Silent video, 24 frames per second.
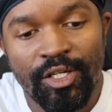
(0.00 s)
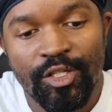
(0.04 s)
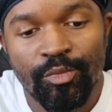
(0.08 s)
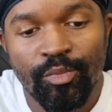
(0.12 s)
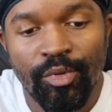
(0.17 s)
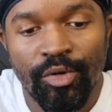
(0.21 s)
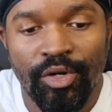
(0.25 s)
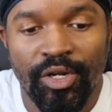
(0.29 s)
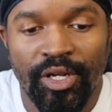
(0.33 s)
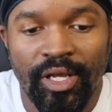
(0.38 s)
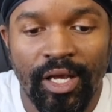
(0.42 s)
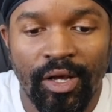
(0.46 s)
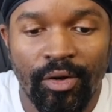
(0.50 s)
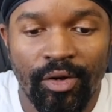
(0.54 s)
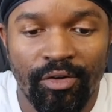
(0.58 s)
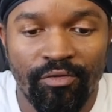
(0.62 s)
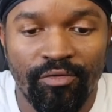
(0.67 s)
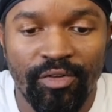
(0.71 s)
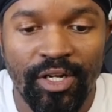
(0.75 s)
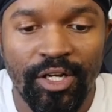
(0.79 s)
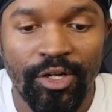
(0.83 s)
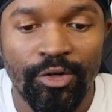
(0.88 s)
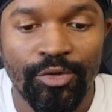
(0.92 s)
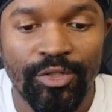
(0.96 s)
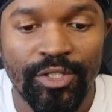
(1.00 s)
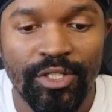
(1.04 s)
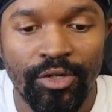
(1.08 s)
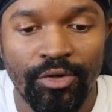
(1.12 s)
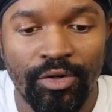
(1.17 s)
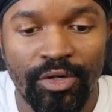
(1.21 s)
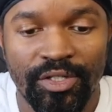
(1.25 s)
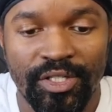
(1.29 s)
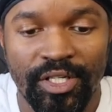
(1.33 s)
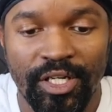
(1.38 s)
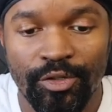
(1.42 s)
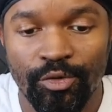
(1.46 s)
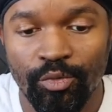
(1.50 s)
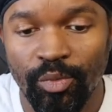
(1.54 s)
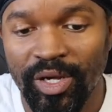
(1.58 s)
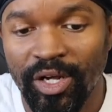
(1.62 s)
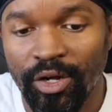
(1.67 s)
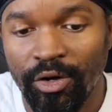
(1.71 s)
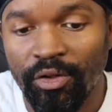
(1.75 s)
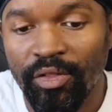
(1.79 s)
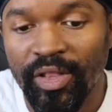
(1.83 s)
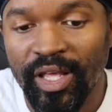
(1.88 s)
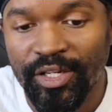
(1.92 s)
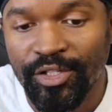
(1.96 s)
is putting out a video series as
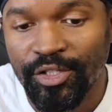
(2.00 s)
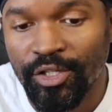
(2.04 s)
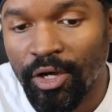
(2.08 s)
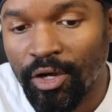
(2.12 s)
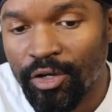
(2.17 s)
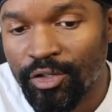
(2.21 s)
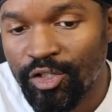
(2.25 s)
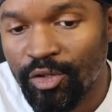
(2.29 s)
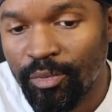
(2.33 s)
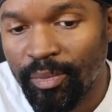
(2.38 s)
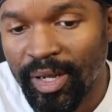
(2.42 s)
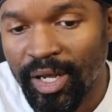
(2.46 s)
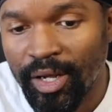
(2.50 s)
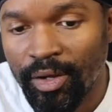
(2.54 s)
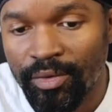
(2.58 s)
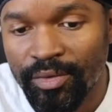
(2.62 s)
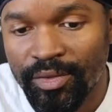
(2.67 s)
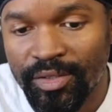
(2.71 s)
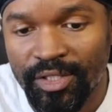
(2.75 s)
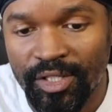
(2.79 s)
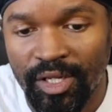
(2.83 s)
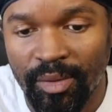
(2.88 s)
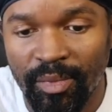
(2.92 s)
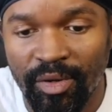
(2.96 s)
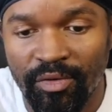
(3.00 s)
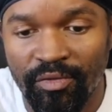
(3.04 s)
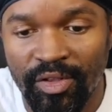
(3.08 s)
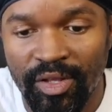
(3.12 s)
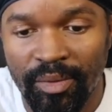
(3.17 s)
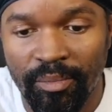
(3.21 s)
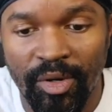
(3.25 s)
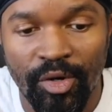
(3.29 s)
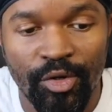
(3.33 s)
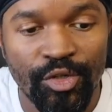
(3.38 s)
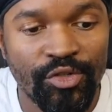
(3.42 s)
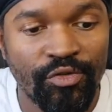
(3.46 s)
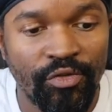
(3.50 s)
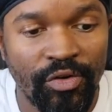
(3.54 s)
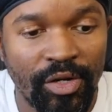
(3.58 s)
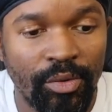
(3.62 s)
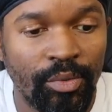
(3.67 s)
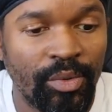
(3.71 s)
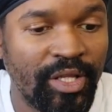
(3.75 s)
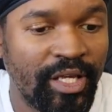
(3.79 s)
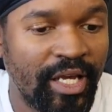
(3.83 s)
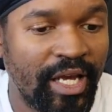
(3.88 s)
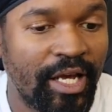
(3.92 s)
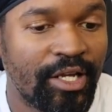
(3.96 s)
well that talks about some of the most
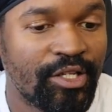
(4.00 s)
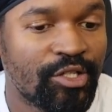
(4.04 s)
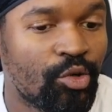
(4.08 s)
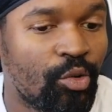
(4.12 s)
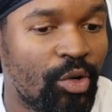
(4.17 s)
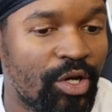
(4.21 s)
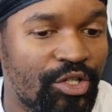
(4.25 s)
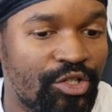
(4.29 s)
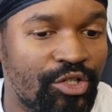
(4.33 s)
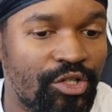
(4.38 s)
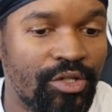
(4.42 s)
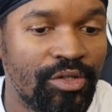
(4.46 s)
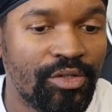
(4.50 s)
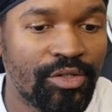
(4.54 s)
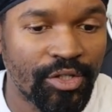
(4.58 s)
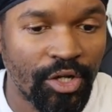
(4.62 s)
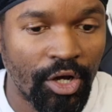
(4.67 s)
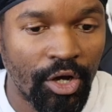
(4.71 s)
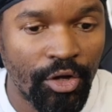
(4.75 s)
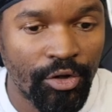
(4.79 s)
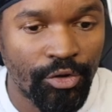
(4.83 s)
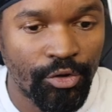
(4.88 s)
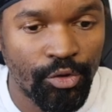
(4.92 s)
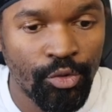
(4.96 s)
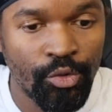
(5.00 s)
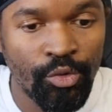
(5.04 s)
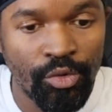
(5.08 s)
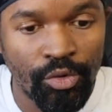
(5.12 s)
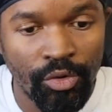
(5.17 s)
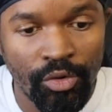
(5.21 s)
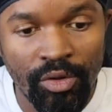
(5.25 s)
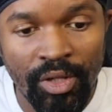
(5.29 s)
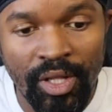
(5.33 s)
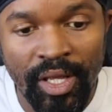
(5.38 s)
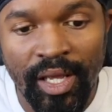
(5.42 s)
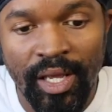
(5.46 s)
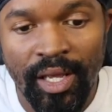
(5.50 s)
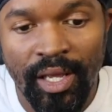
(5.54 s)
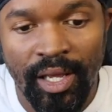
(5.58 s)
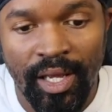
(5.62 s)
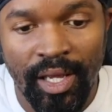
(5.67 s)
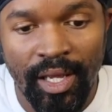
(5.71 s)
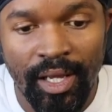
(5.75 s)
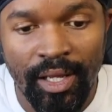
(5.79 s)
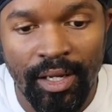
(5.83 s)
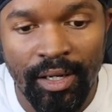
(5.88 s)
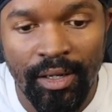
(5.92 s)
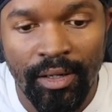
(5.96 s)
frequently asked questions on Google
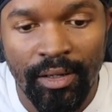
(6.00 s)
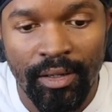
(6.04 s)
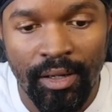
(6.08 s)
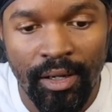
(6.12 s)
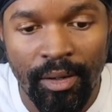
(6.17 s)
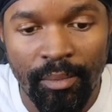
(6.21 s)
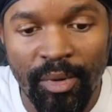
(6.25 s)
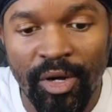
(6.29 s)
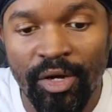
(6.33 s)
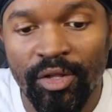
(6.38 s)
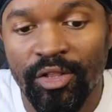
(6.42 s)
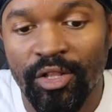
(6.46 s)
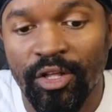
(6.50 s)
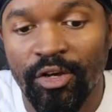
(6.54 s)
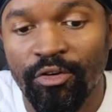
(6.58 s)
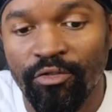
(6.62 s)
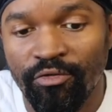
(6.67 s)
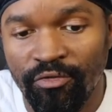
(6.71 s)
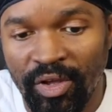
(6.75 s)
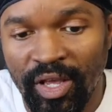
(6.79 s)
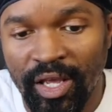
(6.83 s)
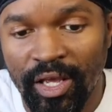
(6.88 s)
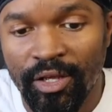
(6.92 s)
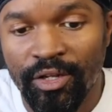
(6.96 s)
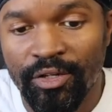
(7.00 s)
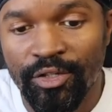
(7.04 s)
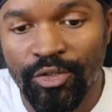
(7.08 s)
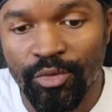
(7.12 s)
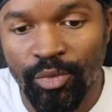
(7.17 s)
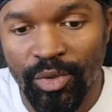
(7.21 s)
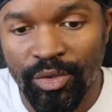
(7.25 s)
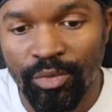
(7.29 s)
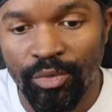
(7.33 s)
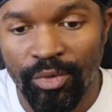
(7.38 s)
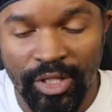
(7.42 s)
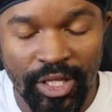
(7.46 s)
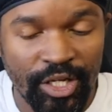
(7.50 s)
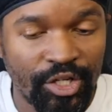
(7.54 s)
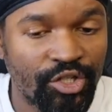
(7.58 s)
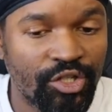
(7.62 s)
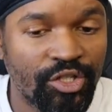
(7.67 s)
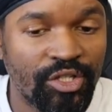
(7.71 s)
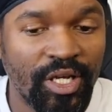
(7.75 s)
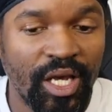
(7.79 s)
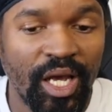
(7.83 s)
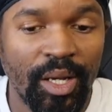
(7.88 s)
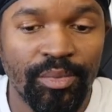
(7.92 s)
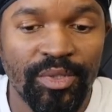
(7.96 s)
and among their fans with relation
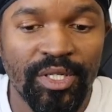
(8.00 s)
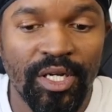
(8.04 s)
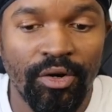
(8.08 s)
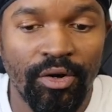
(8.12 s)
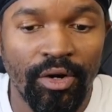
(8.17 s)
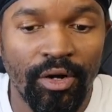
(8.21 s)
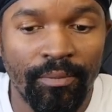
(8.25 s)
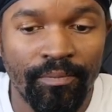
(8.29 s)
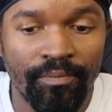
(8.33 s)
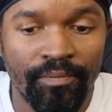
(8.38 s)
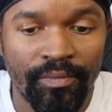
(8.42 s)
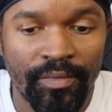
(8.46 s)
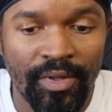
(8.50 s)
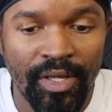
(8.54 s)
to Aptera.